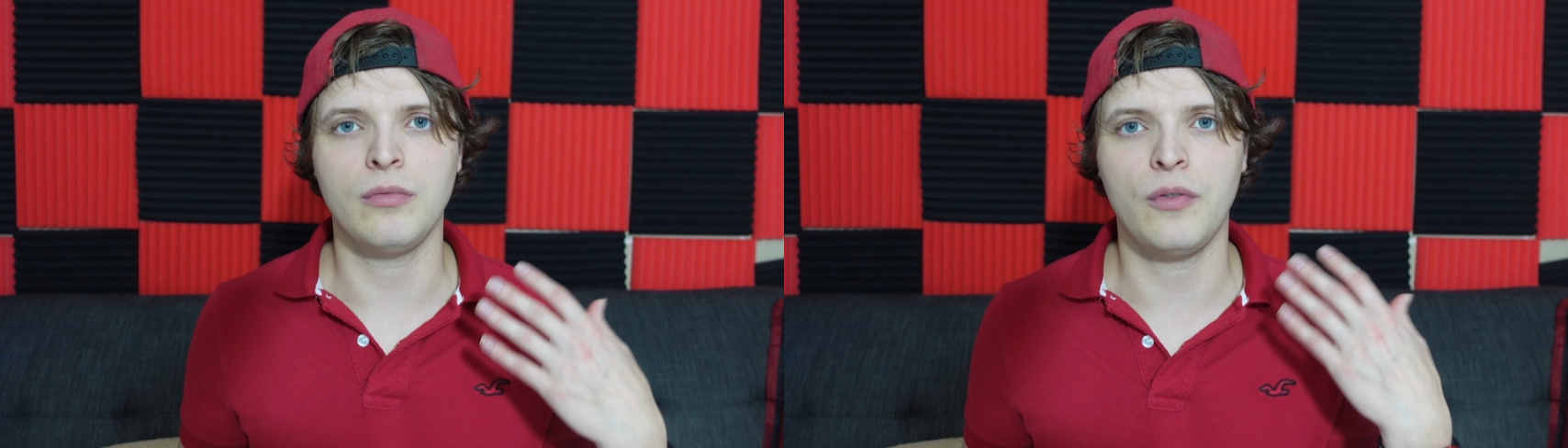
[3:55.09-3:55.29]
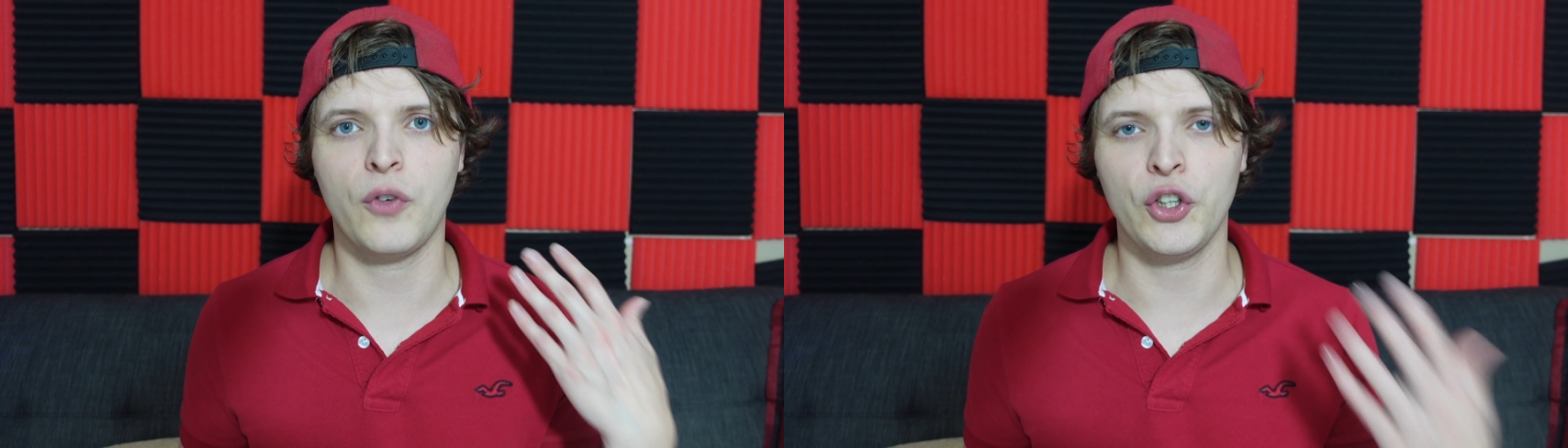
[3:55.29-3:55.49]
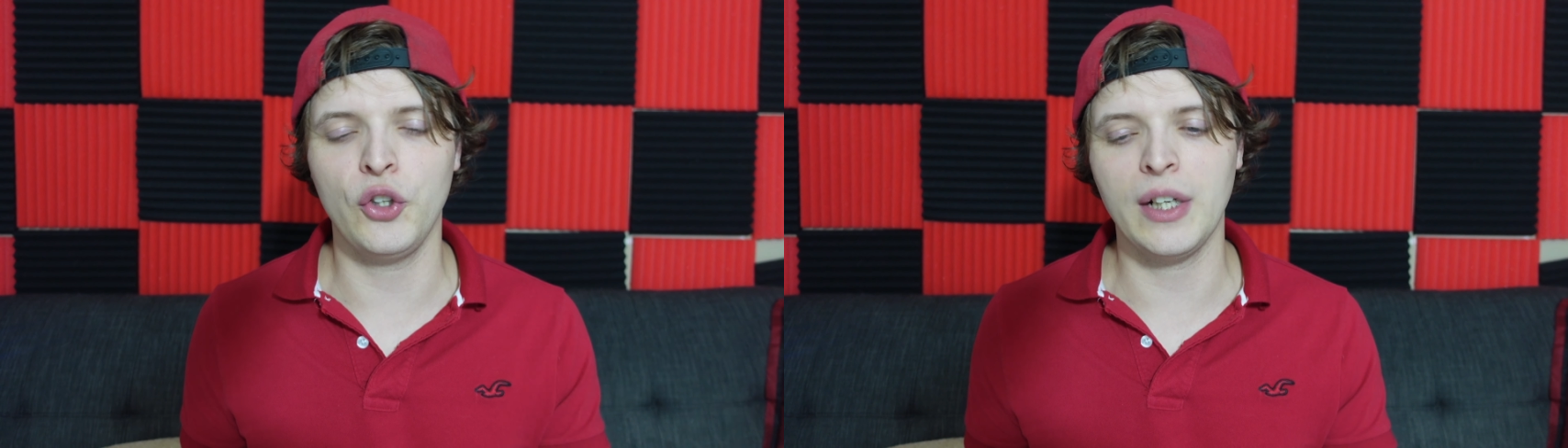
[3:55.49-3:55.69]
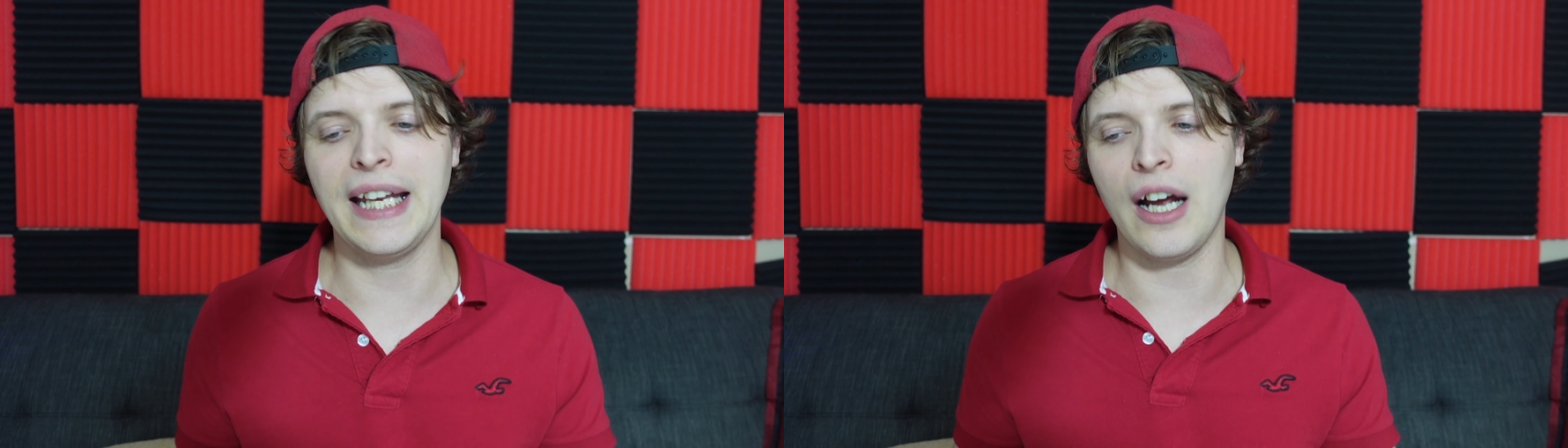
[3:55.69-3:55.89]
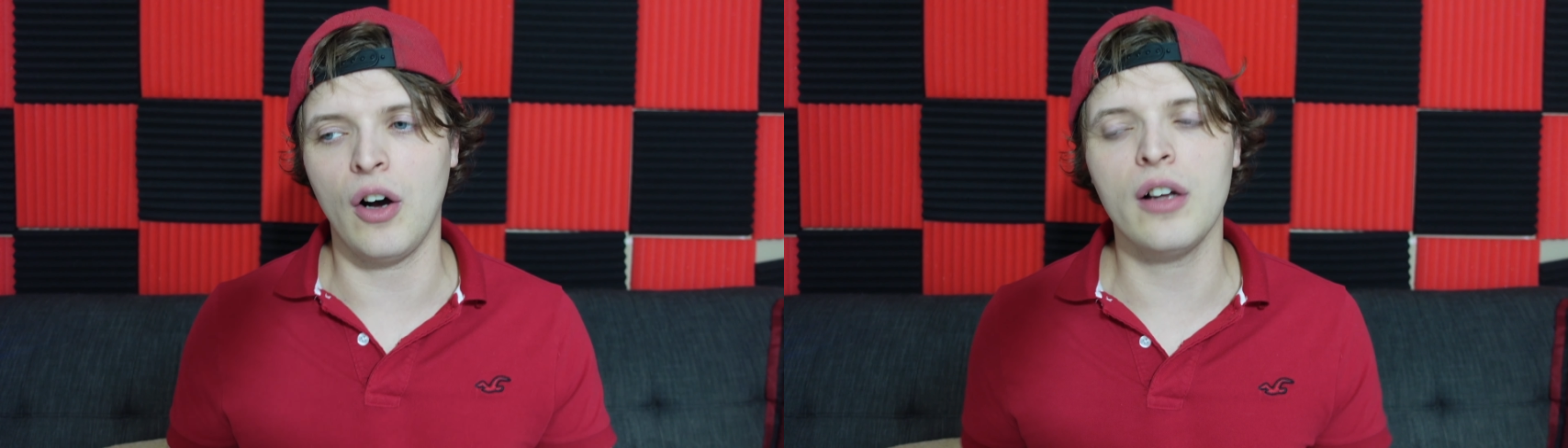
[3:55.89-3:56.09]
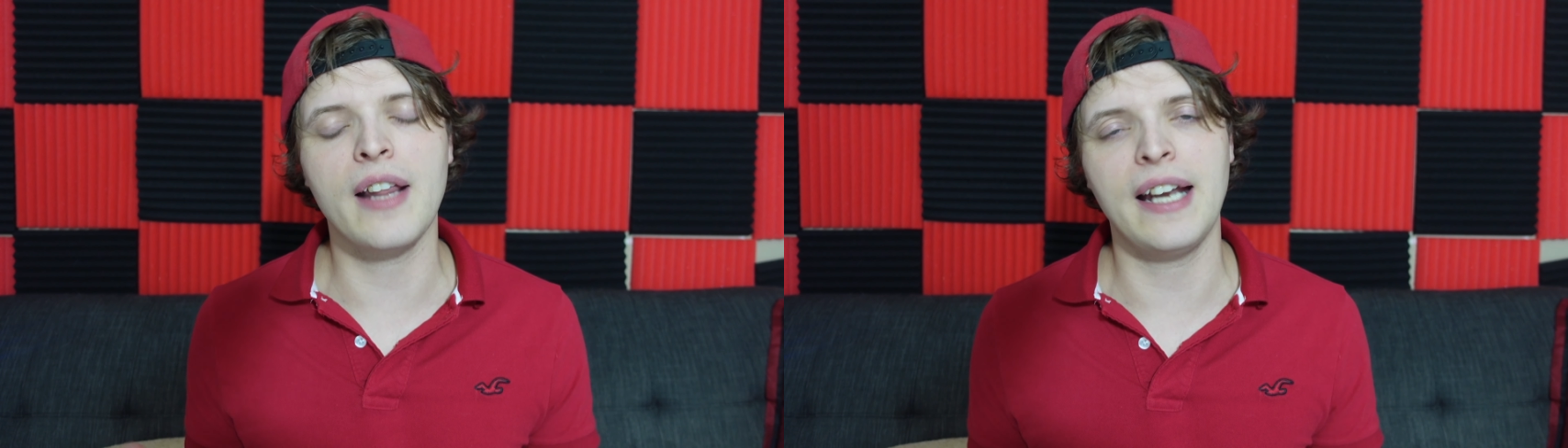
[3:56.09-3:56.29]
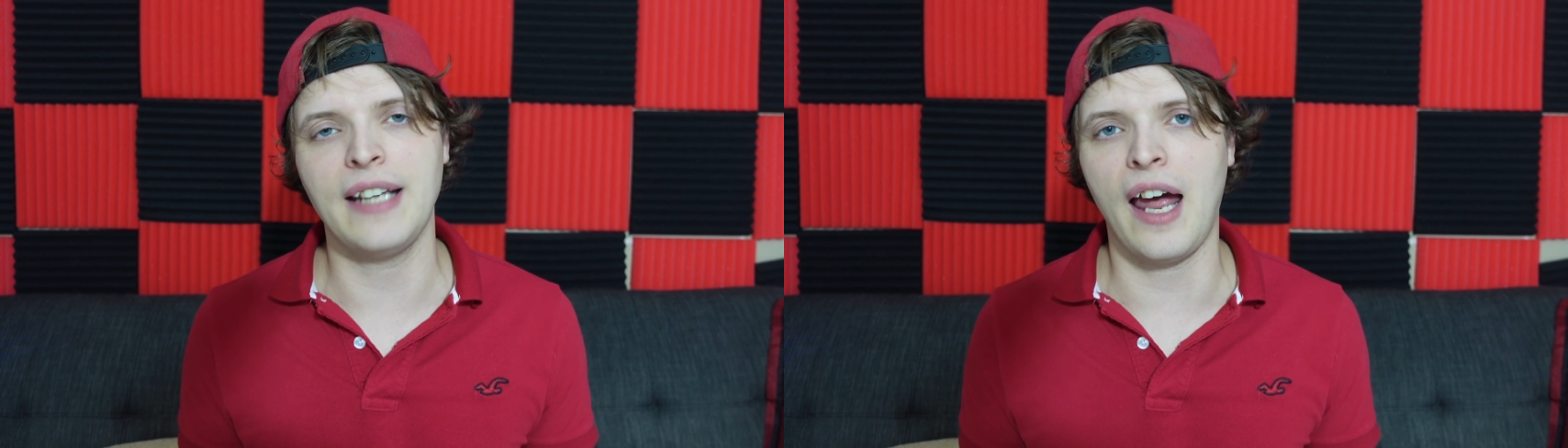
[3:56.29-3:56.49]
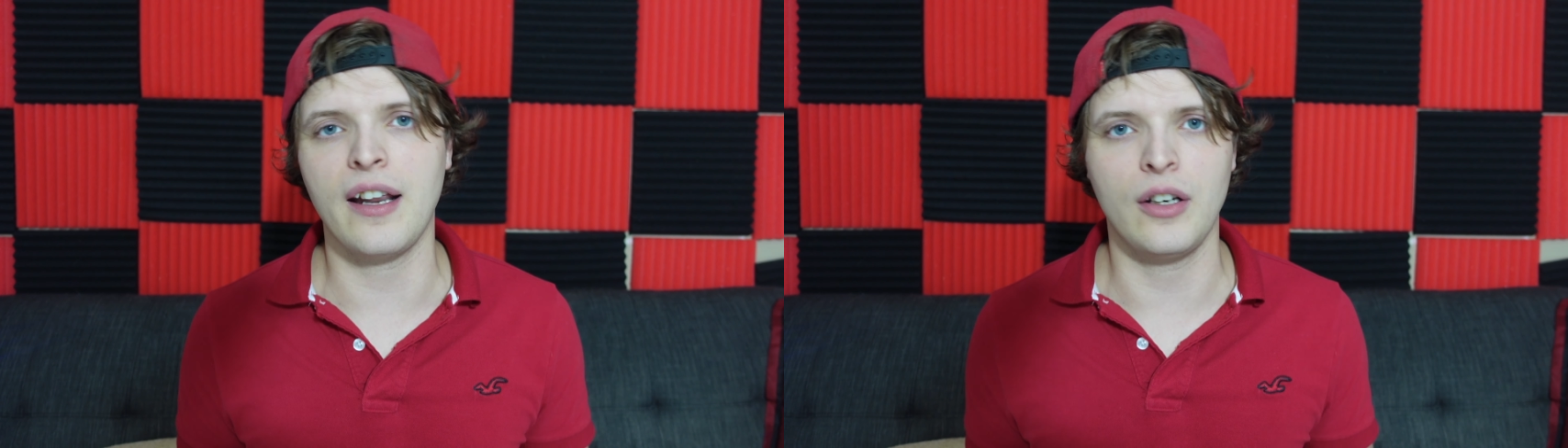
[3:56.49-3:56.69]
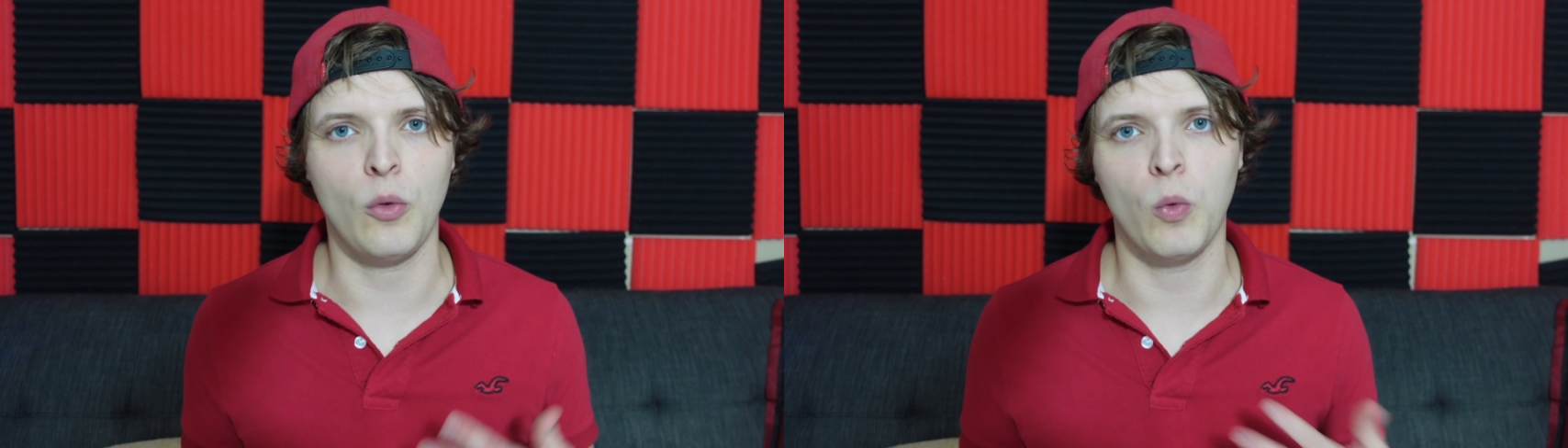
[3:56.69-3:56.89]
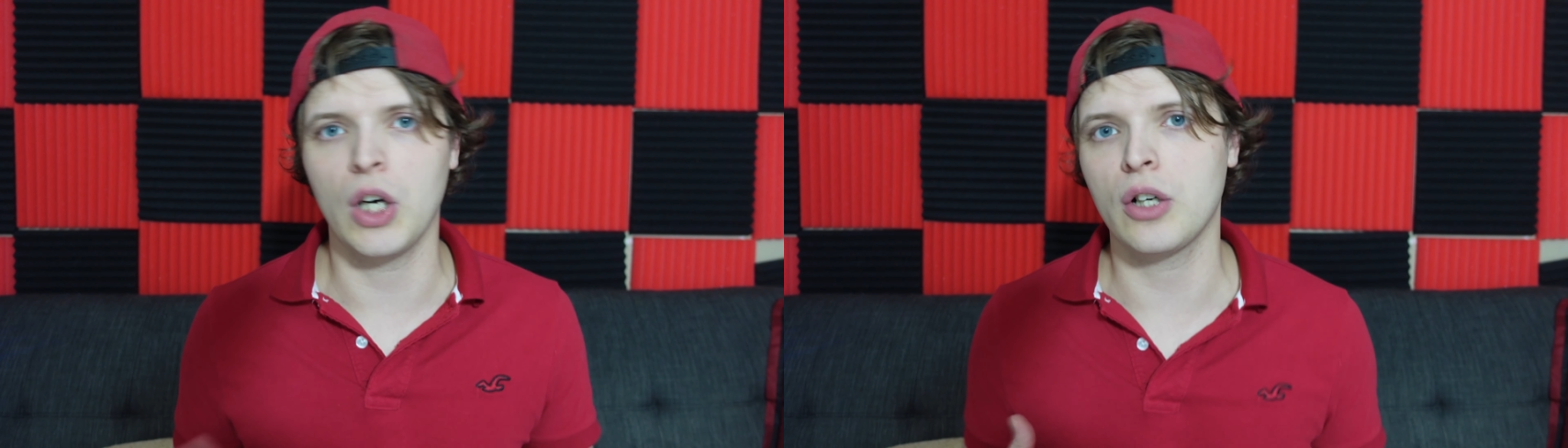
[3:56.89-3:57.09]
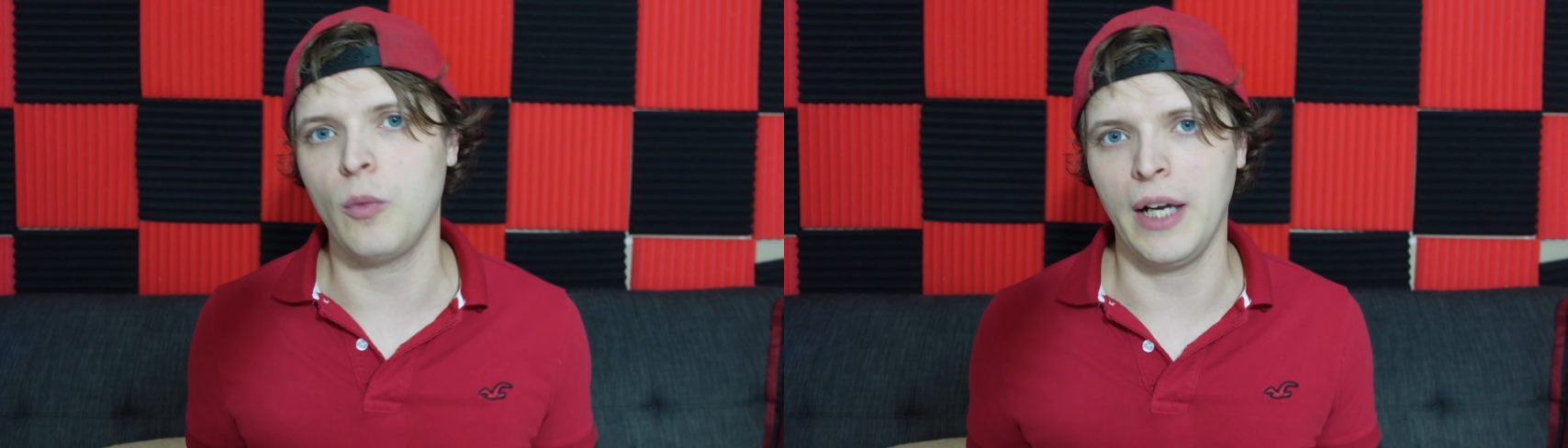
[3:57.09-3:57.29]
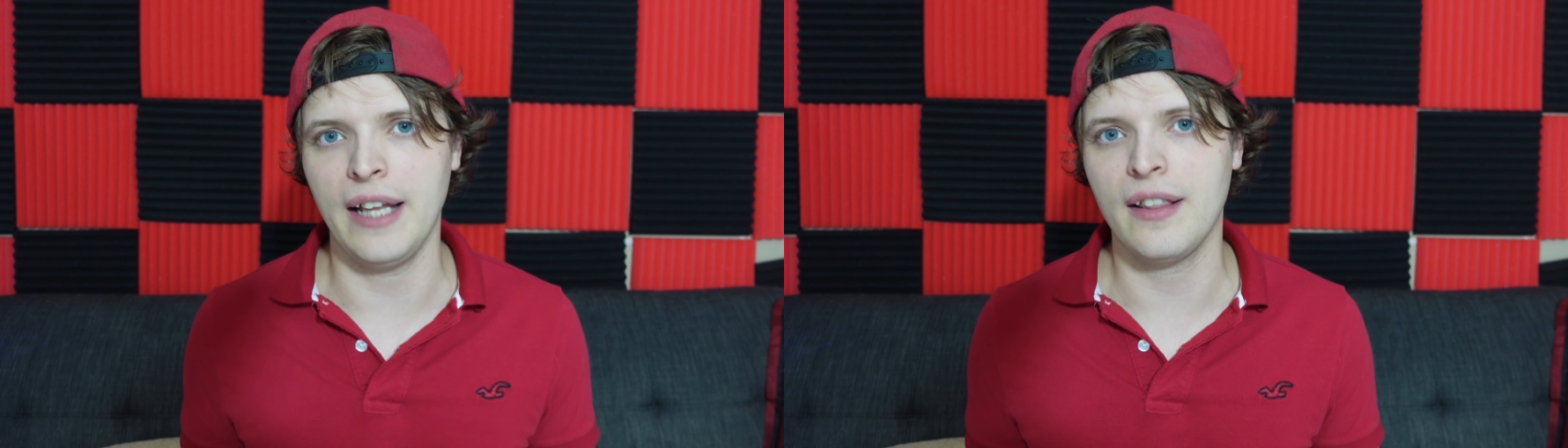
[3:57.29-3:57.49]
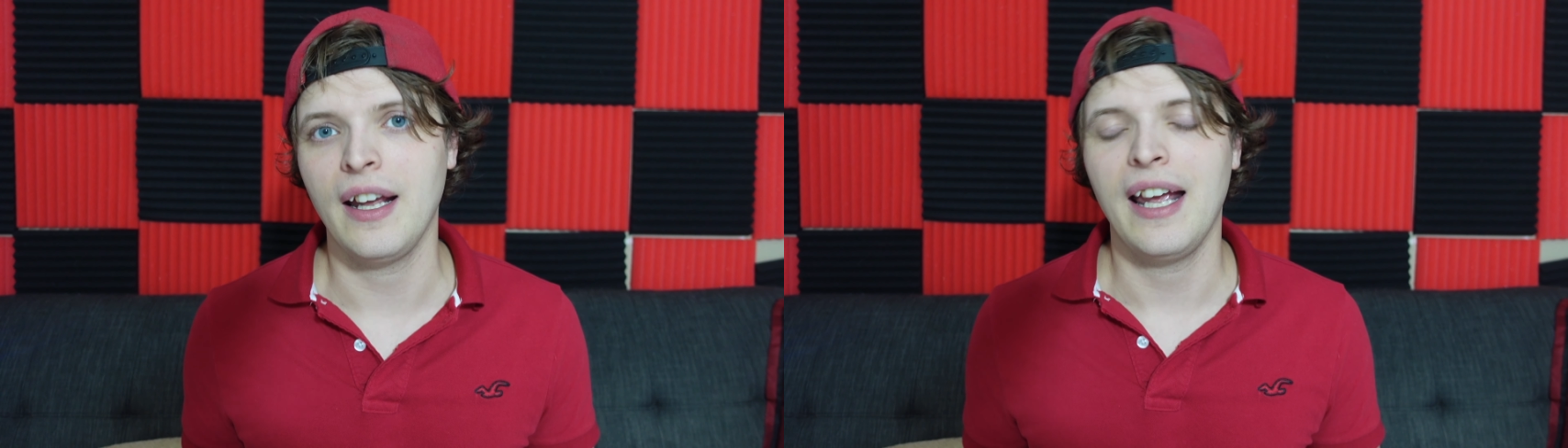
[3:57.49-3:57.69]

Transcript: for you to get all that data to work with